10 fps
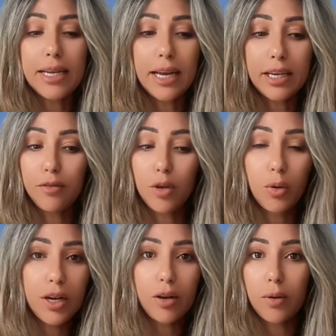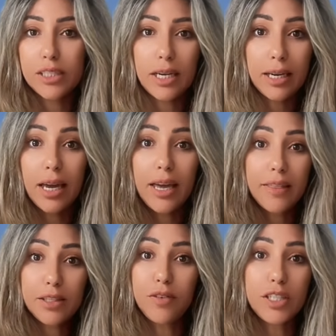Like if you want to go and check
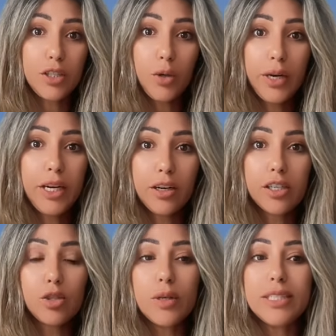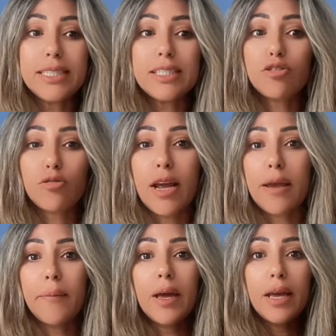this video here, so it did
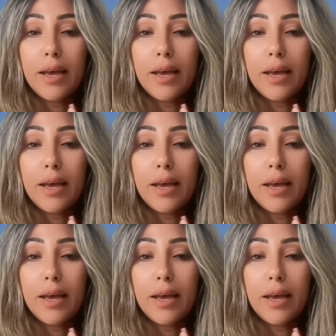scrape